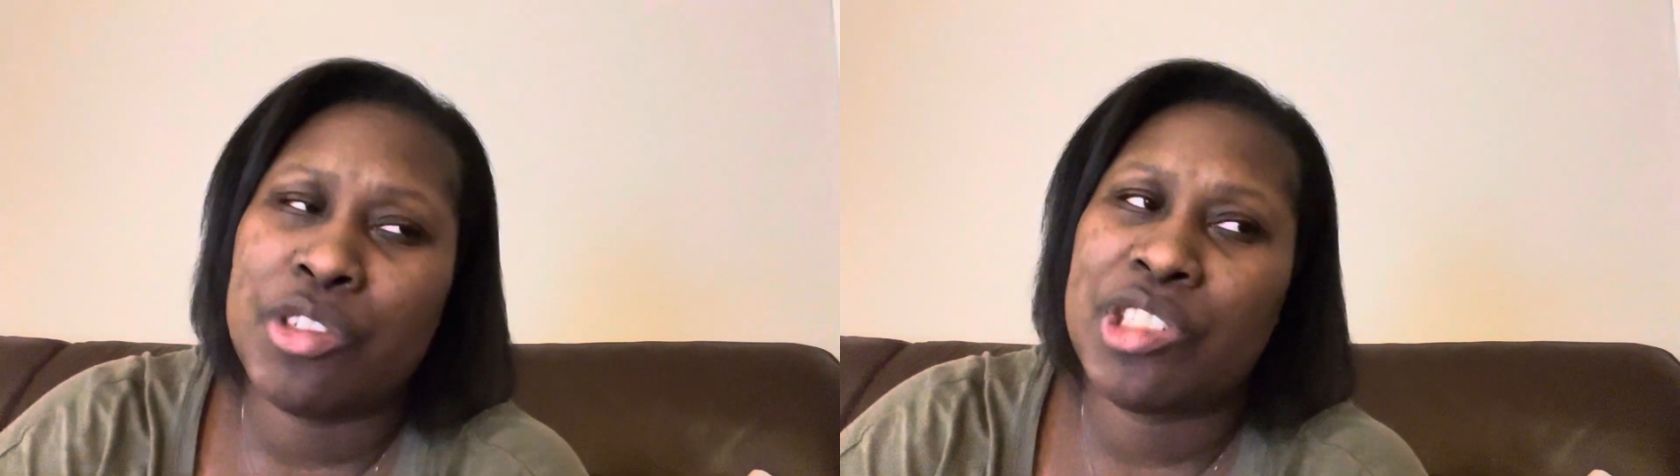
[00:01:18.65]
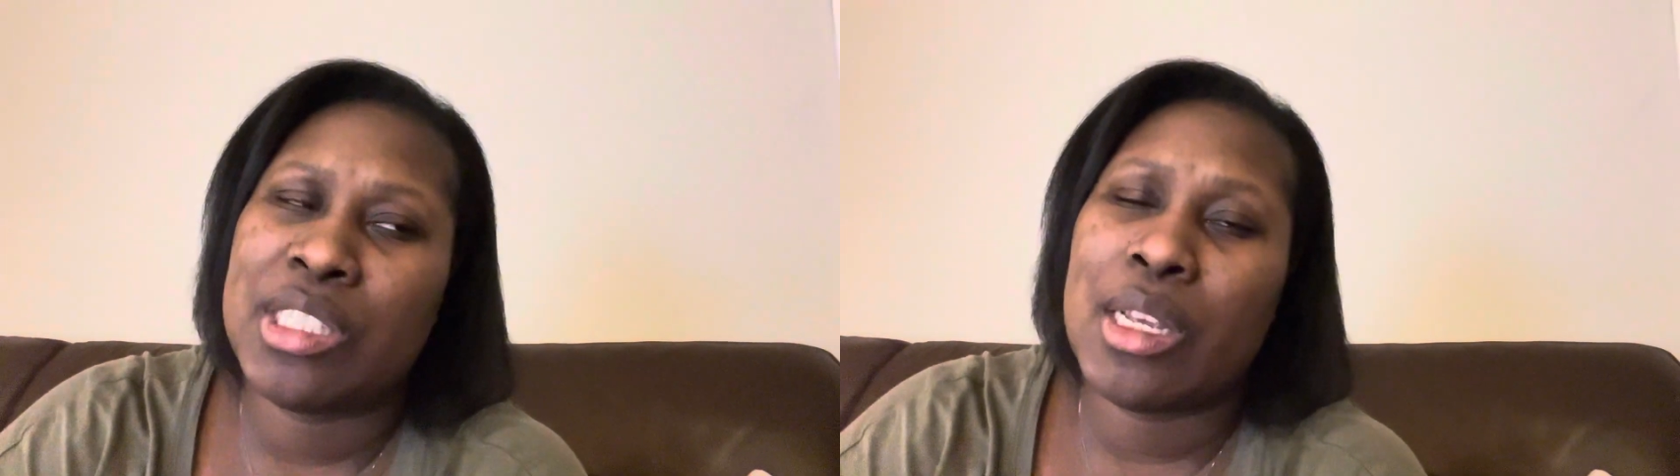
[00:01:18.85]

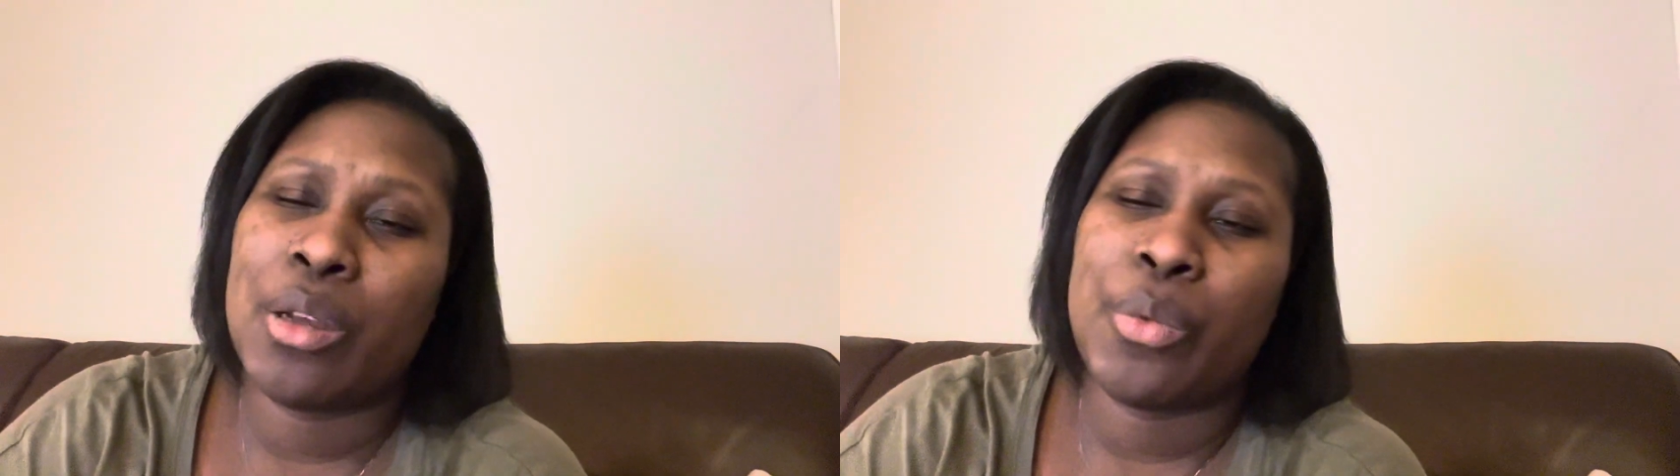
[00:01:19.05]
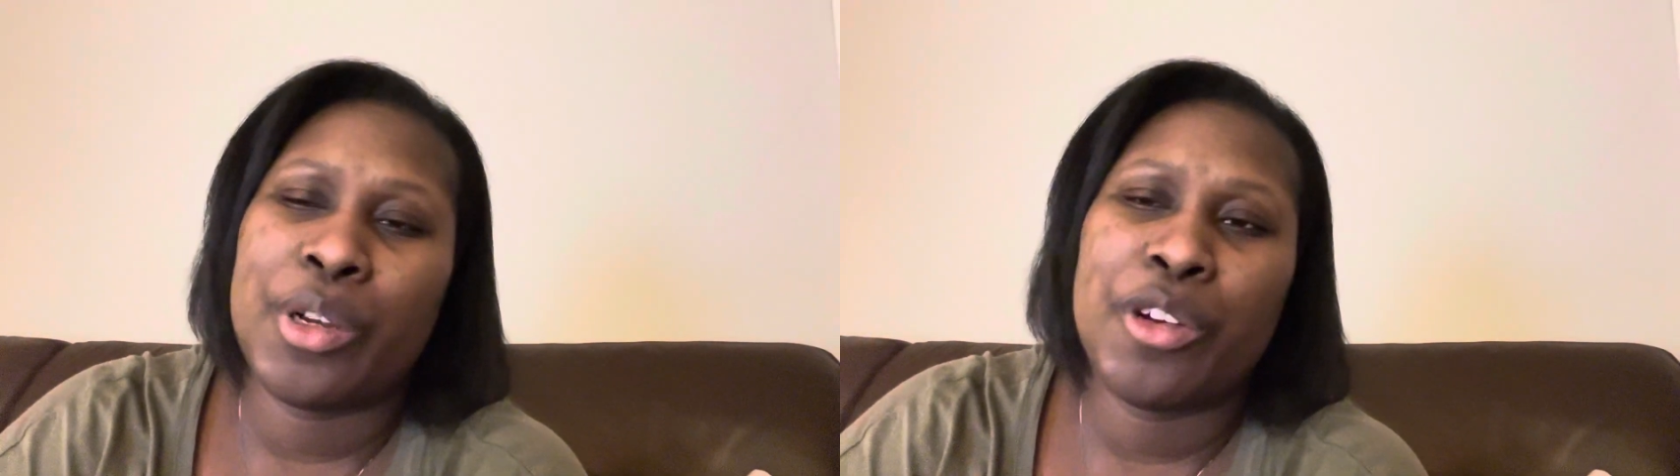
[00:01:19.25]
She
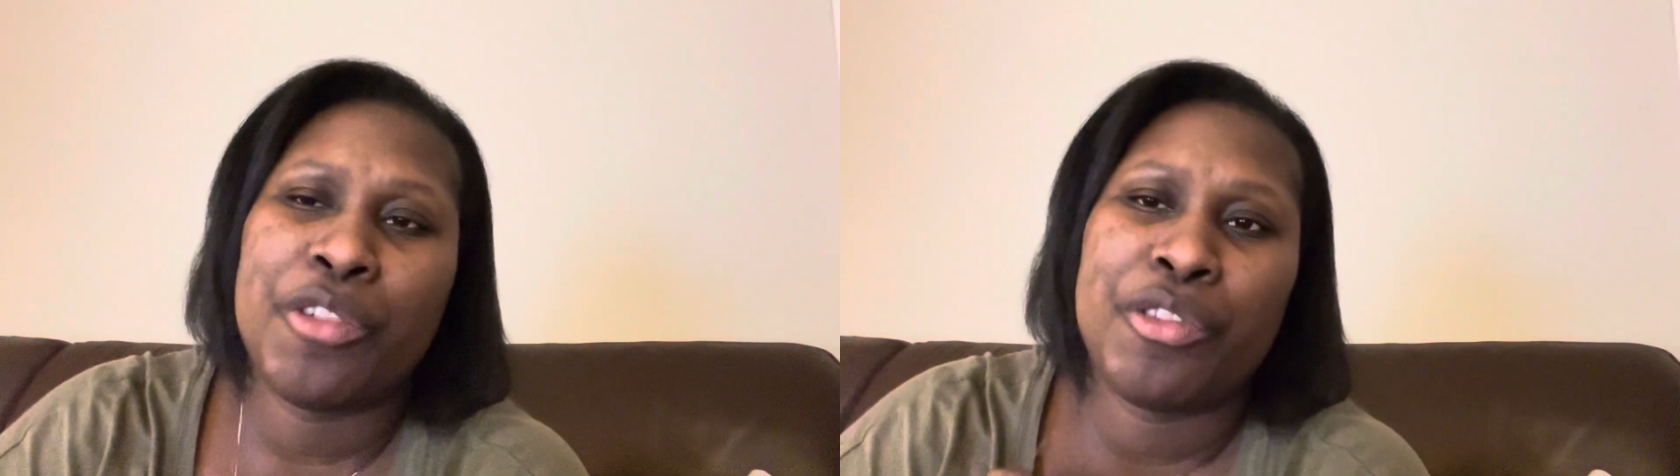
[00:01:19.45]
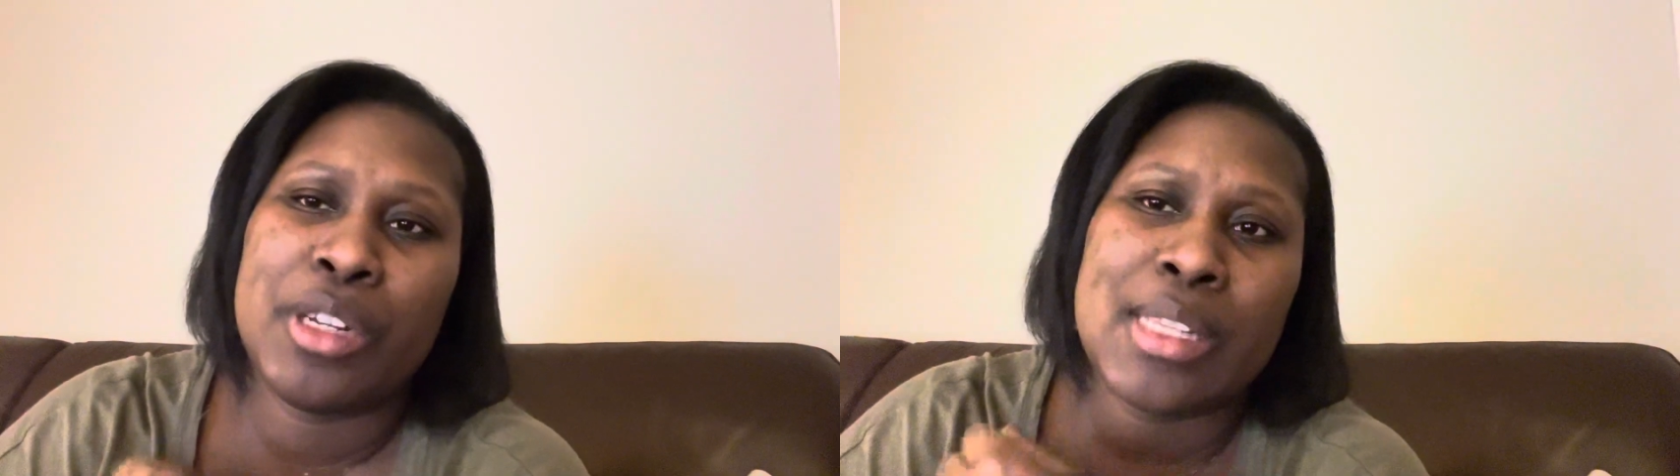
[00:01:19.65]
said one of her
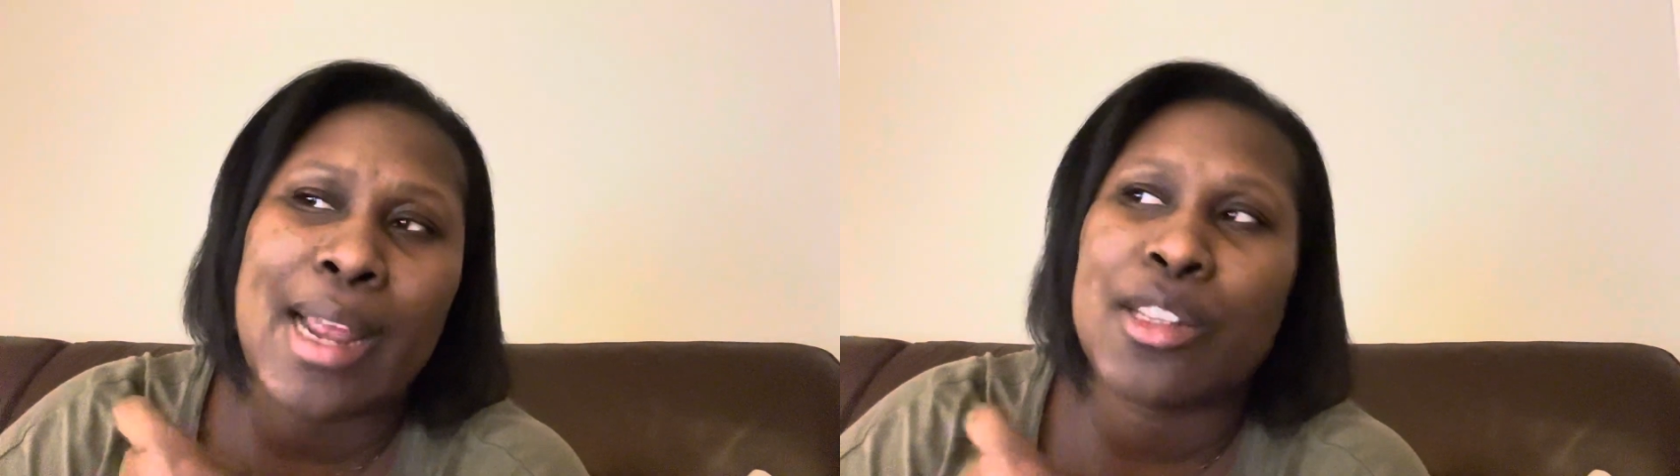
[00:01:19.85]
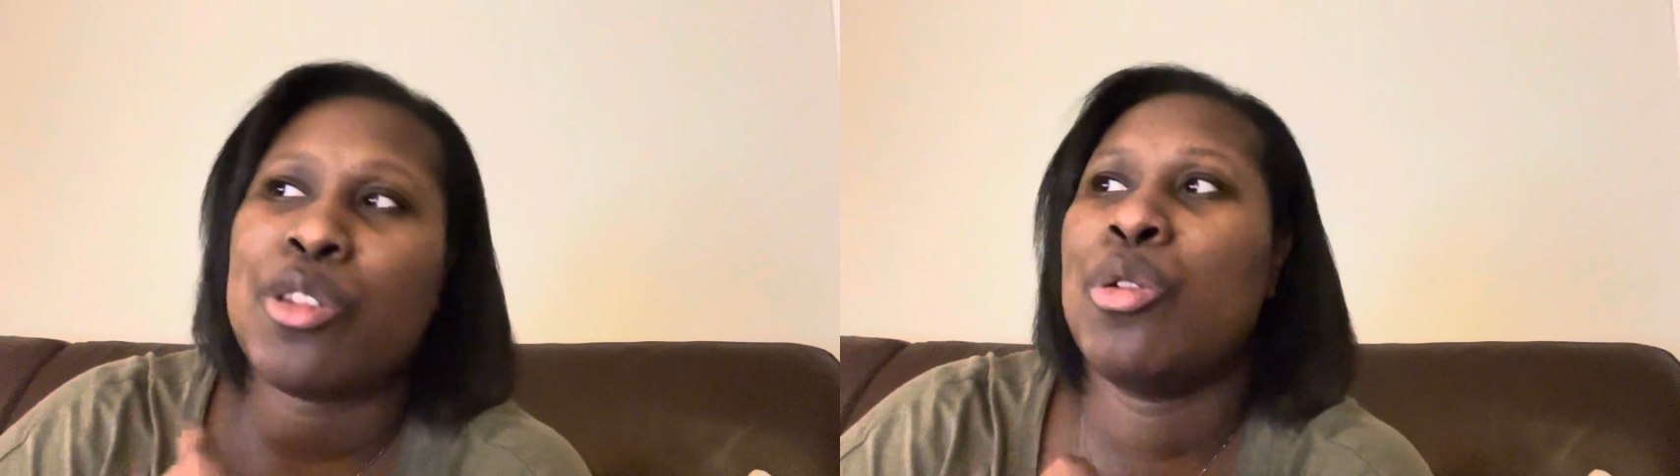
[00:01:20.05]
friends
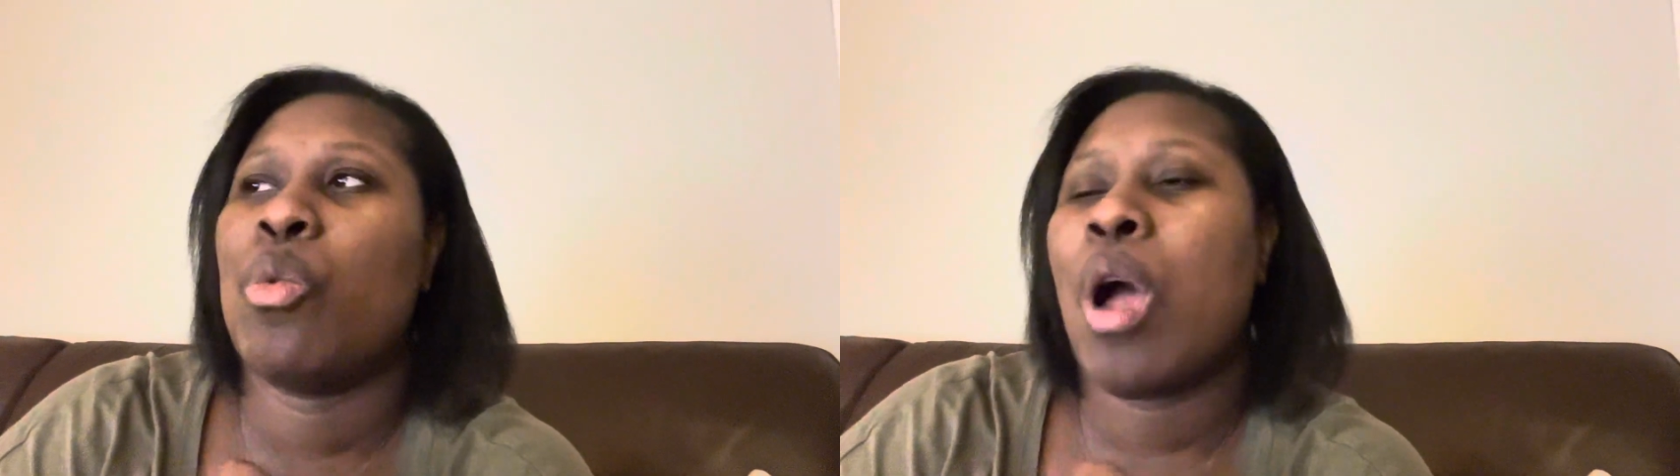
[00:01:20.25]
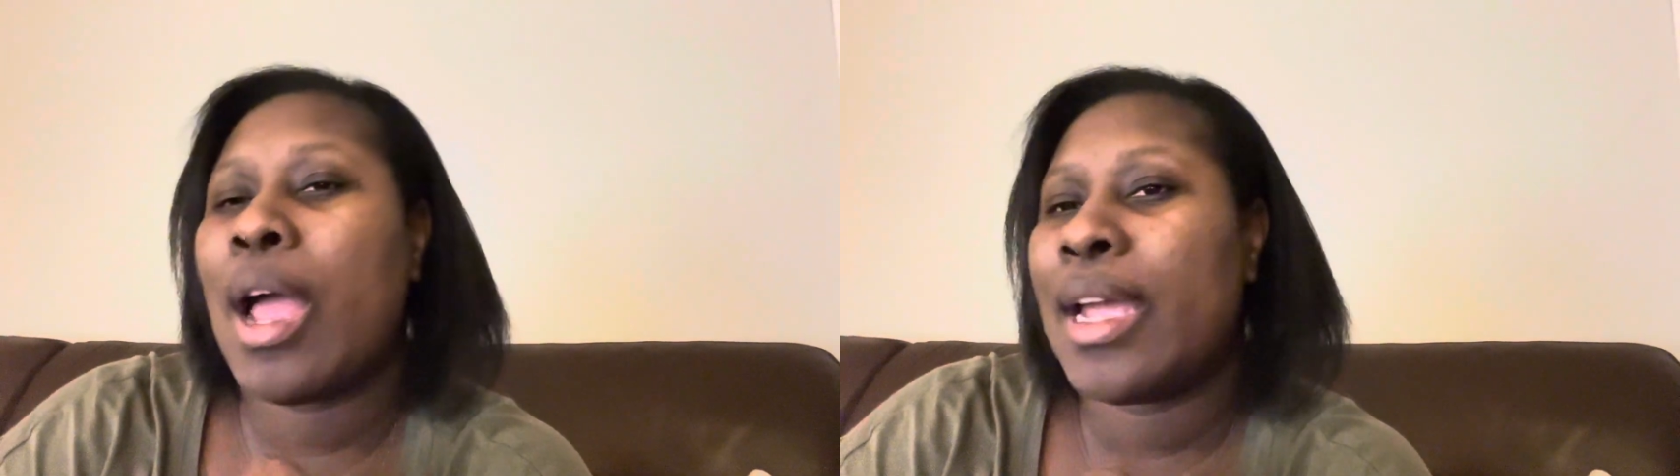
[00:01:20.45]
asked her
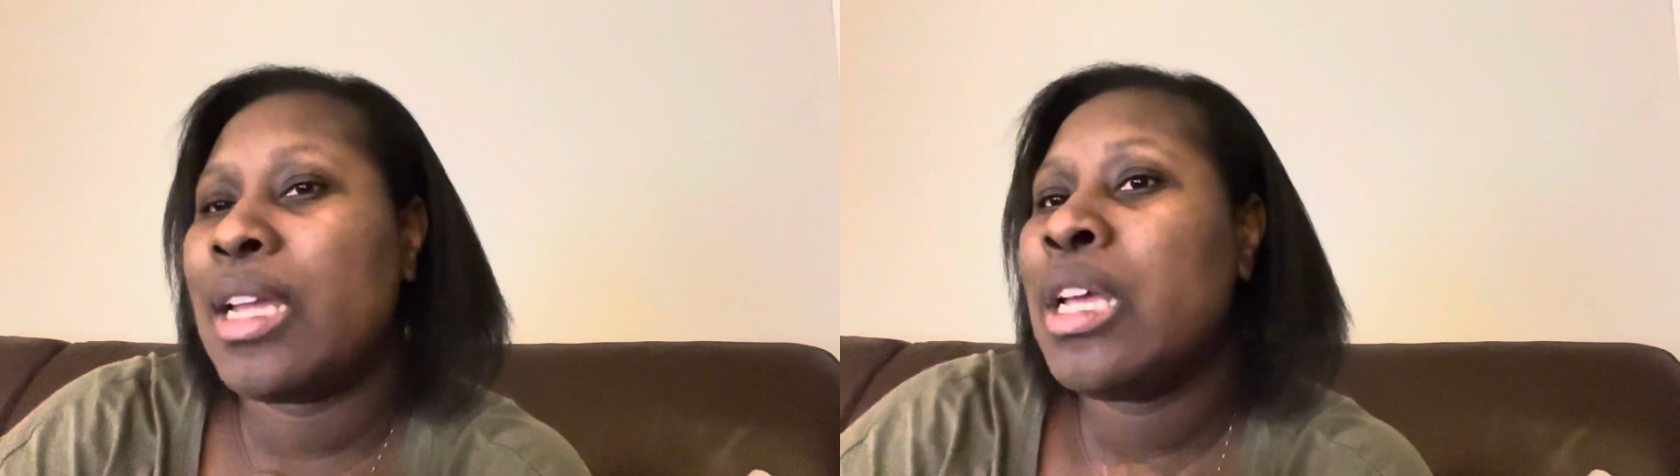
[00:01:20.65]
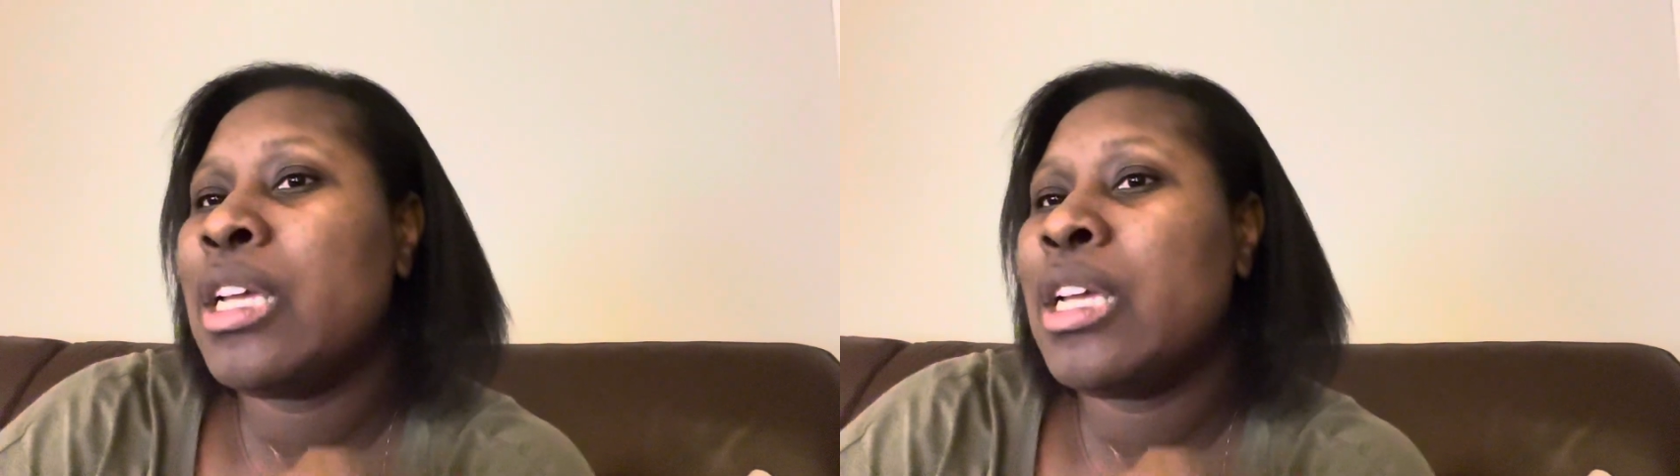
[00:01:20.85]
why